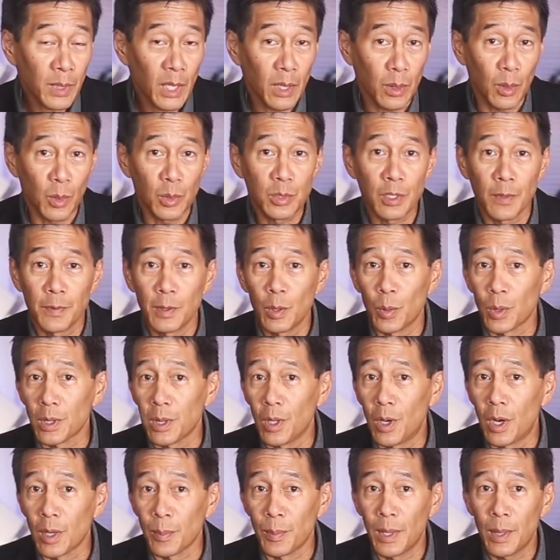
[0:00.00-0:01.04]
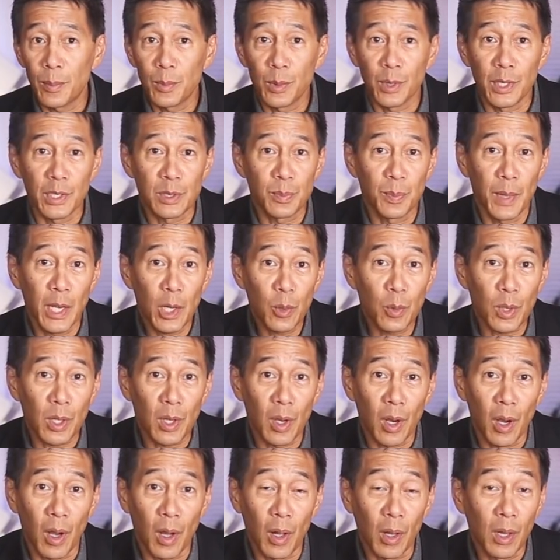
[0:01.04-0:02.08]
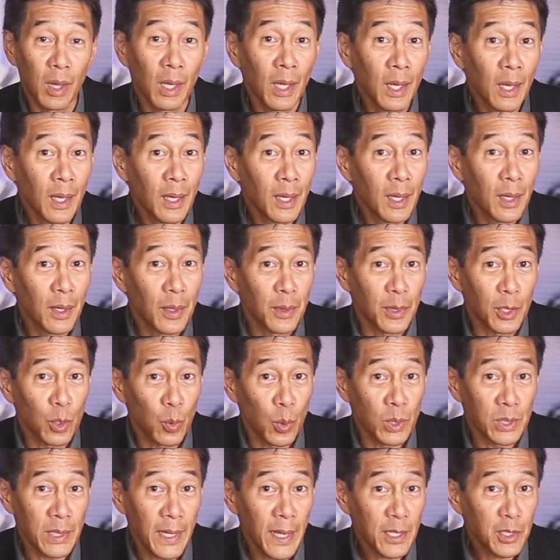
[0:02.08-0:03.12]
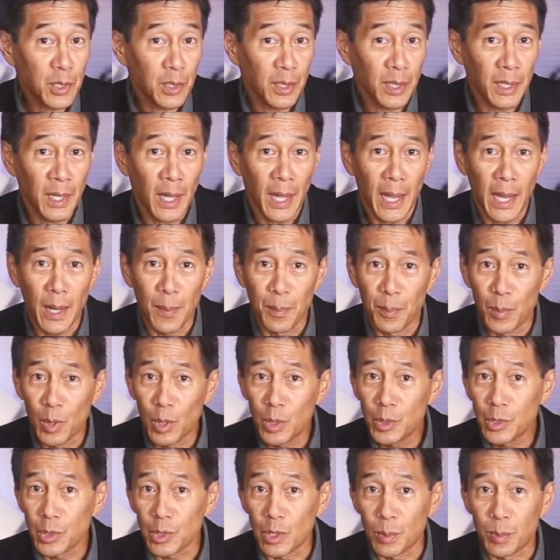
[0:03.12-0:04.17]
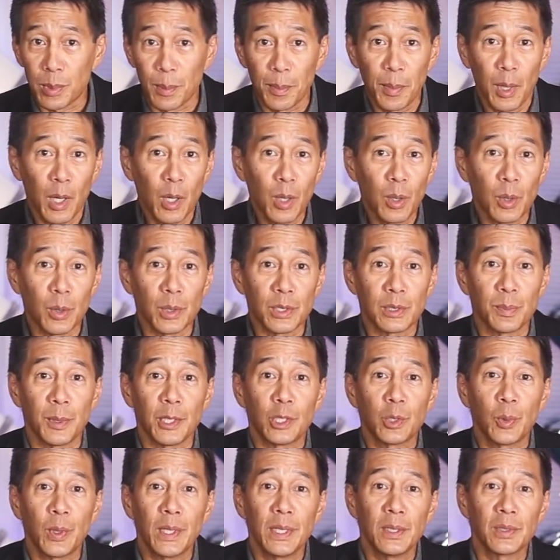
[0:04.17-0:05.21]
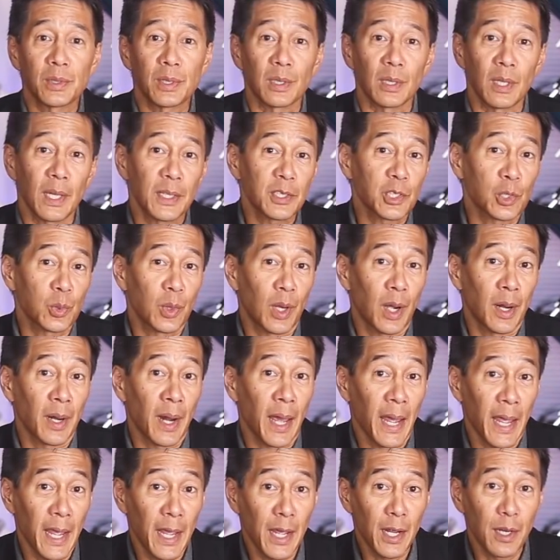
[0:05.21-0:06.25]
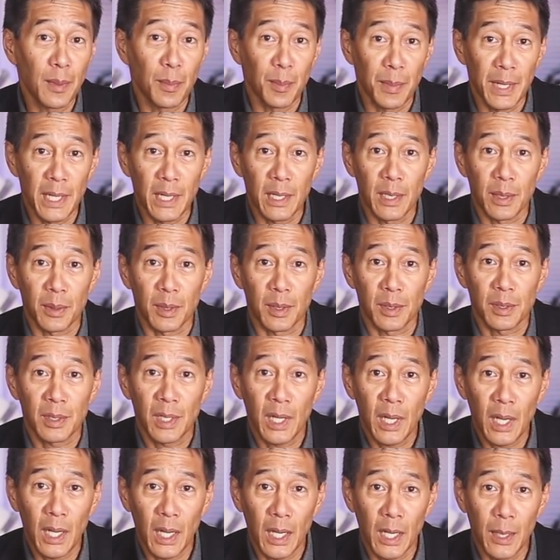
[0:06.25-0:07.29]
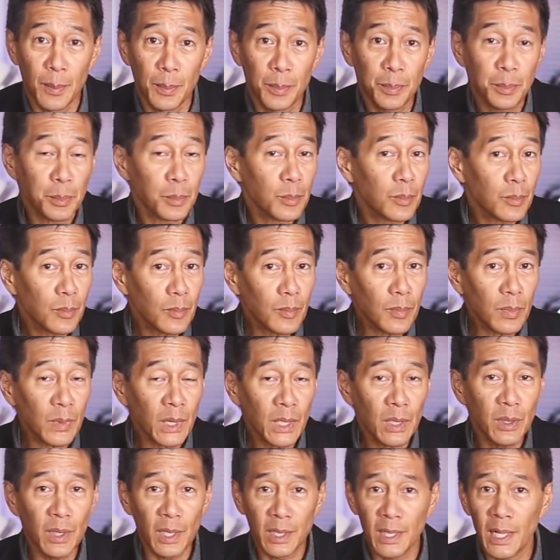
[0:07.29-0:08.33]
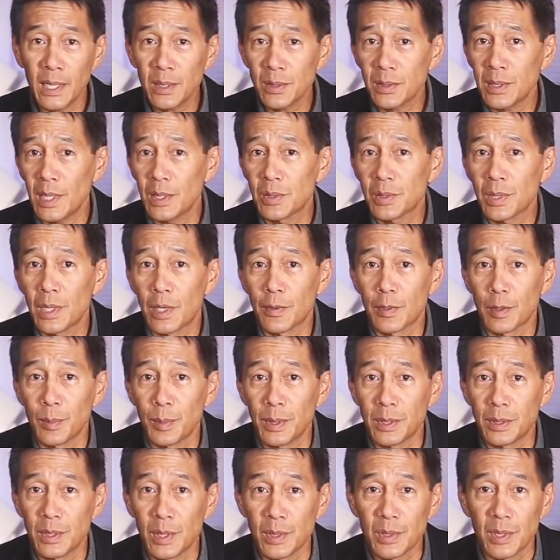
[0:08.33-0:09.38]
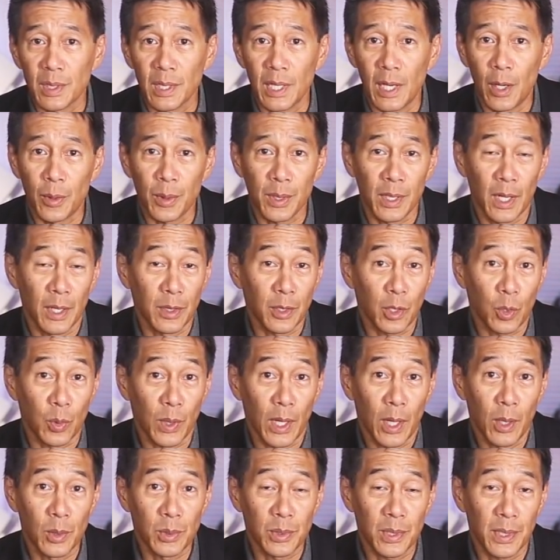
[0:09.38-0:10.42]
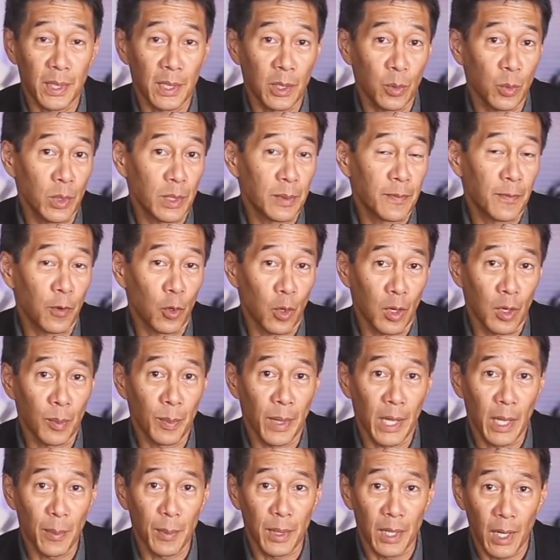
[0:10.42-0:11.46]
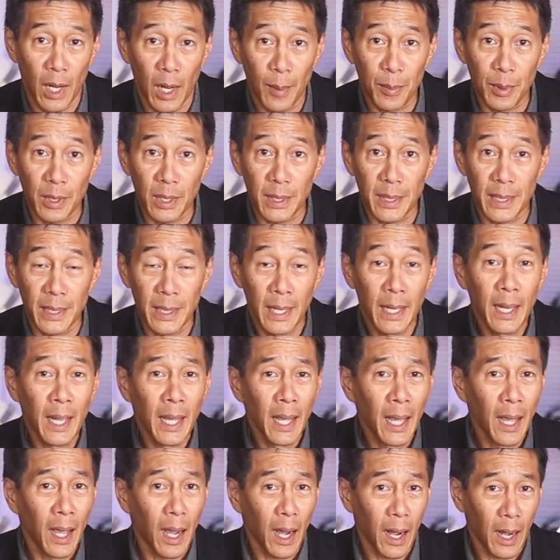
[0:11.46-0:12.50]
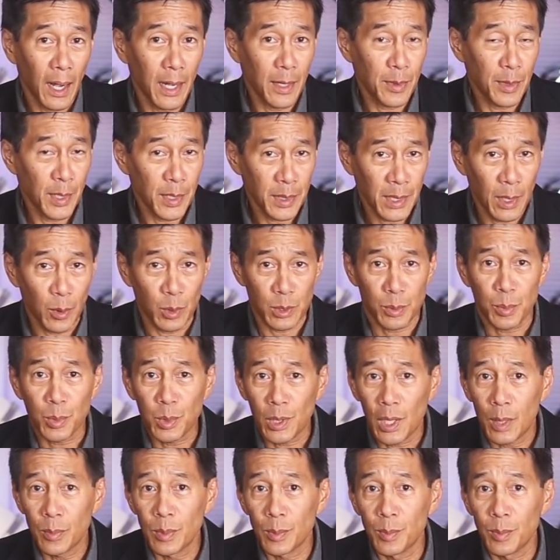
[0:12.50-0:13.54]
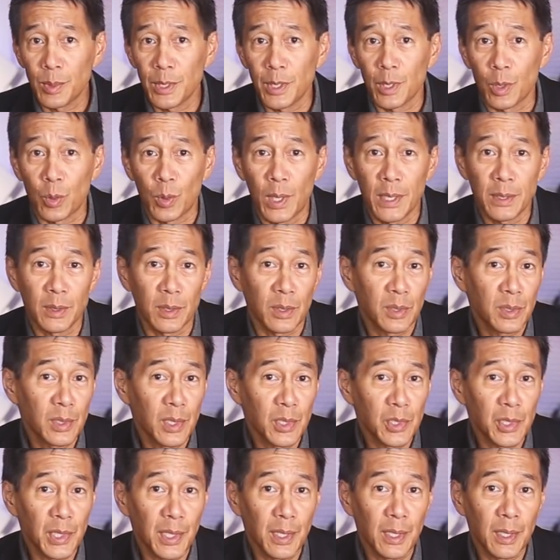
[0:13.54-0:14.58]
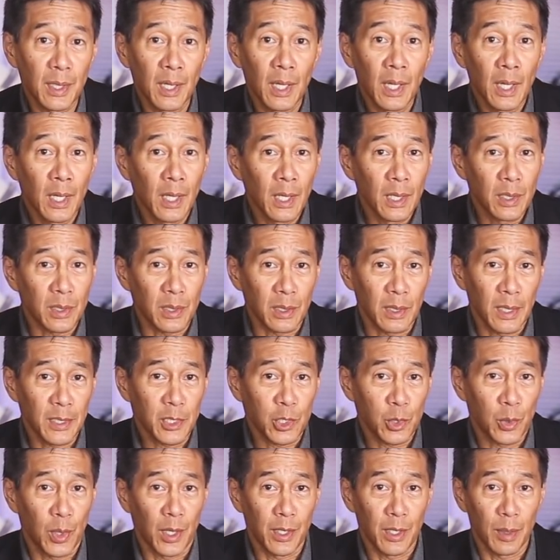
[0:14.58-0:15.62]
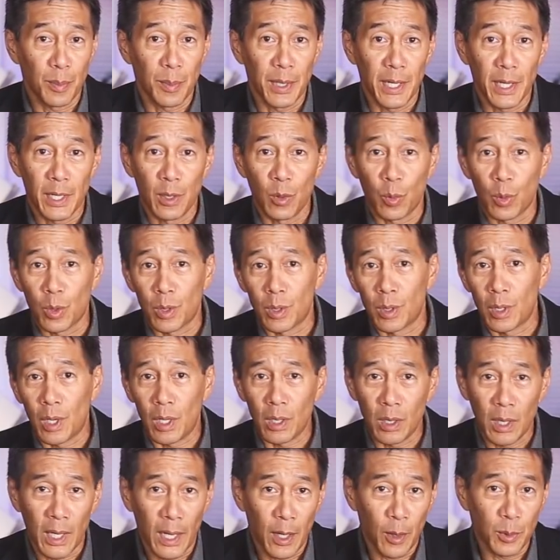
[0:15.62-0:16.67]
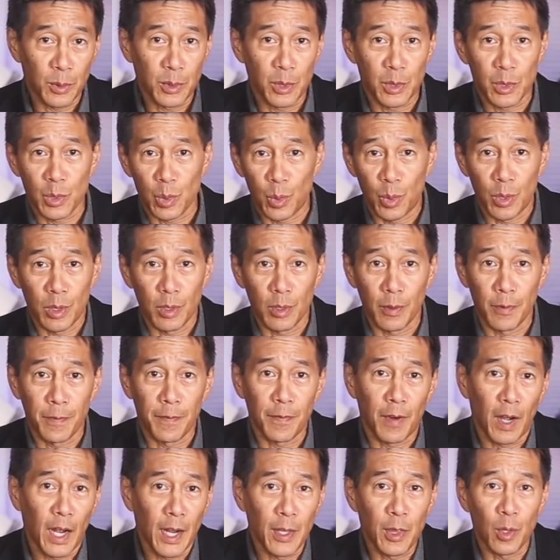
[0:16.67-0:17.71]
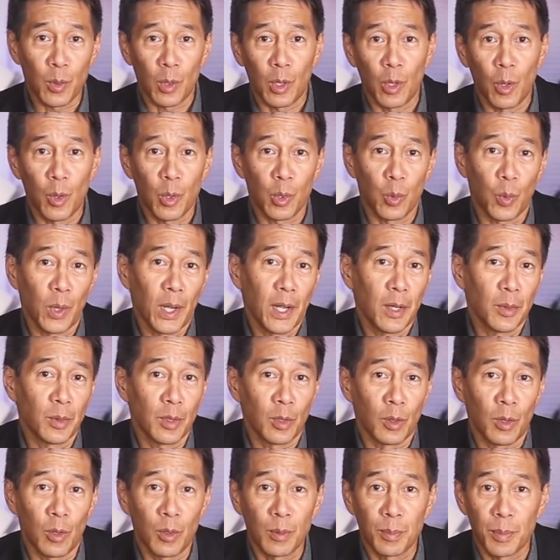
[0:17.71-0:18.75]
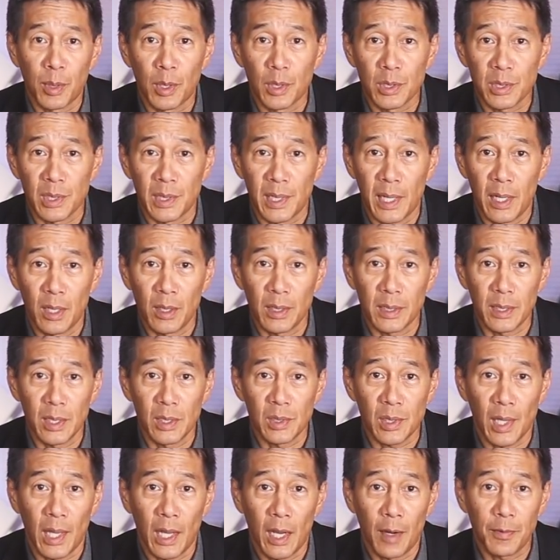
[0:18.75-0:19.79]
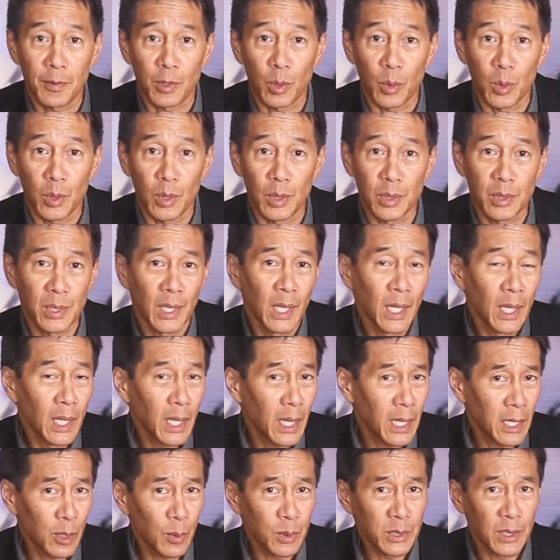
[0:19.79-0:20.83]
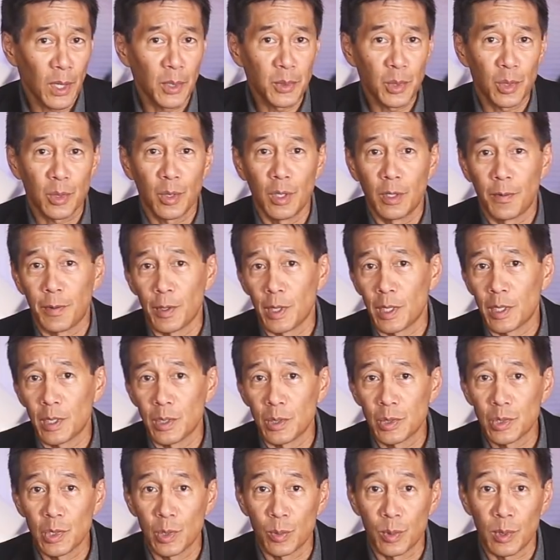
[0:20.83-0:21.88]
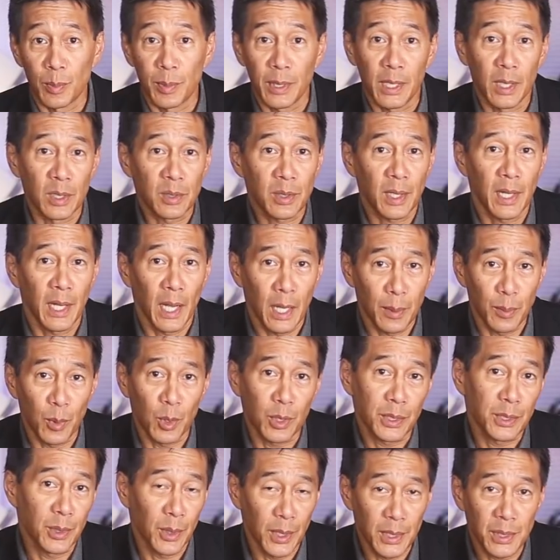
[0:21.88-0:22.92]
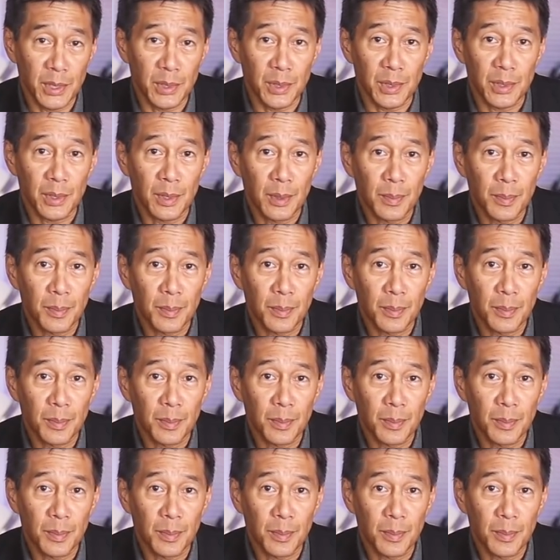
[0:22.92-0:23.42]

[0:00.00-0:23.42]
Those of you with long memories may recall there was actually a merger proposed between Celestron and Meade at the time. The United States government disallowed it on the grounds that it would form a monopoly. I think that was probably the right decision. Celestron and Meade were allowed to sort of find their own way and their own personalities afterwards, and it was also good for the consumer because they had more choices.